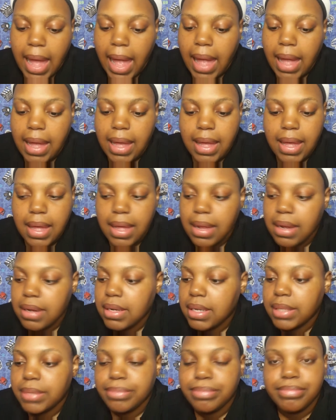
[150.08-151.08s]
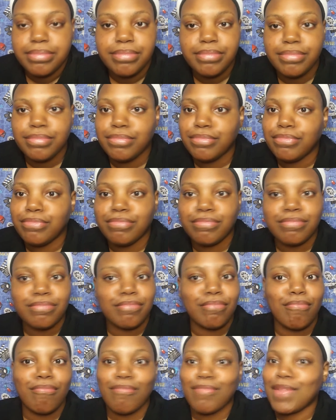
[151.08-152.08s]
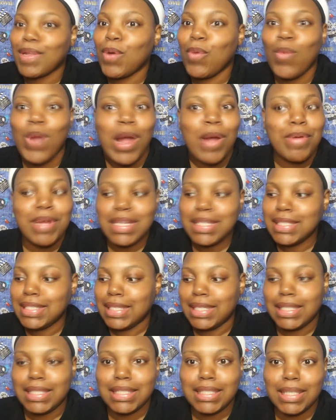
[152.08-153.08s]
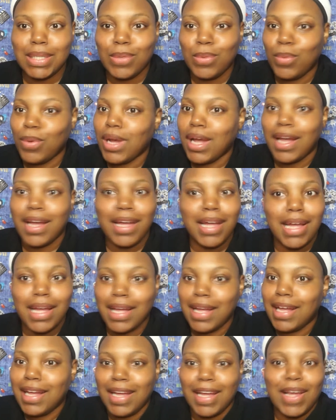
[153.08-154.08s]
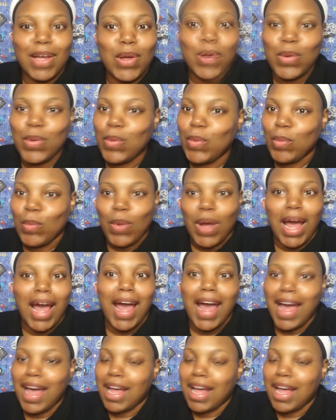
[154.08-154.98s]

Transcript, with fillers: And where is it? What? What?